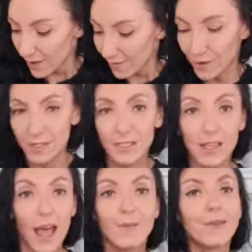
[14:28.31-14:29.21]
Versus,
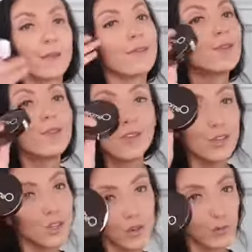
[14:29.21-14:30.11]
I mean, you
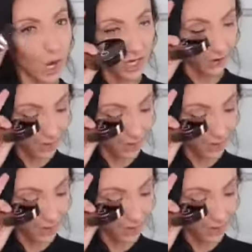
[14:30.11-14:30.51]
should wash it off.